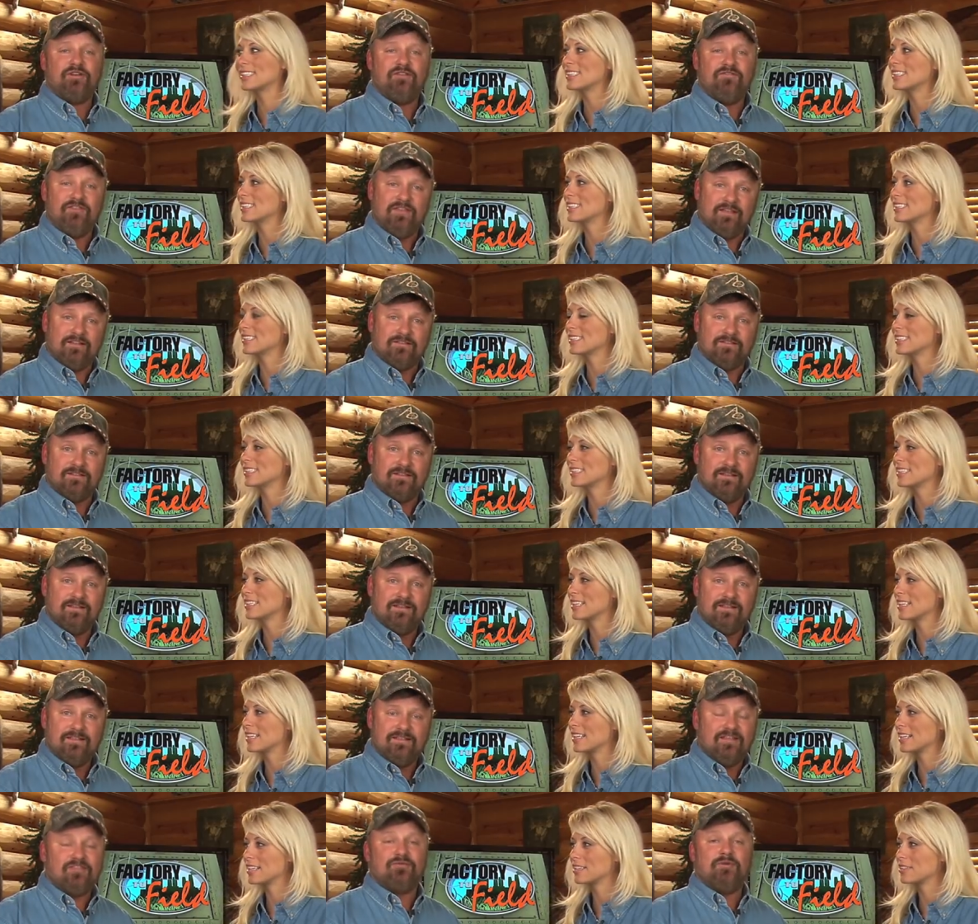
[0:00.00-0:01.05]
Speaker 1: to Field.
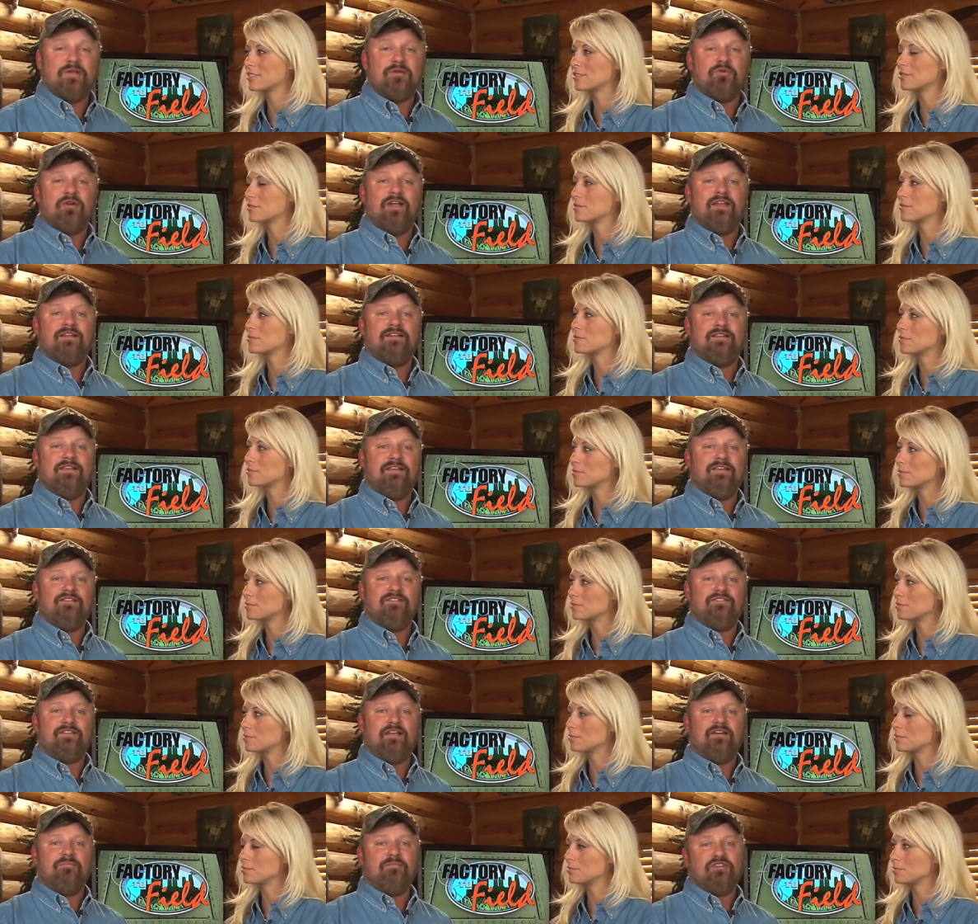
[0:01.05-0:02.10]
This week we're headed to Hillsdale,